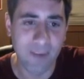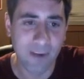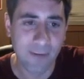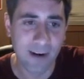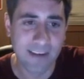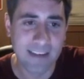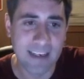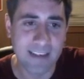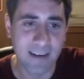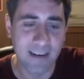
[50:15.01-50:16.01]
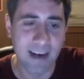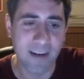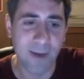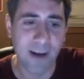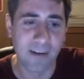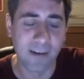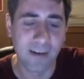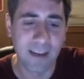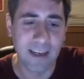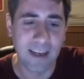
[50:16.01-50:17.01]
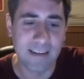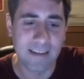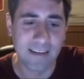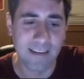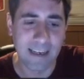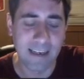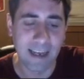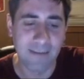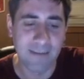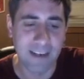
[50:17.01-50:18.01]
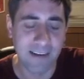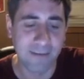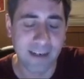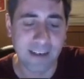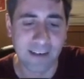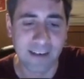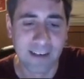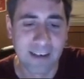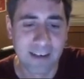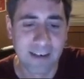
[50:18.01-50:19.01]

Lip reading: whereas these are kind of better early and then the late game is kind of weaker.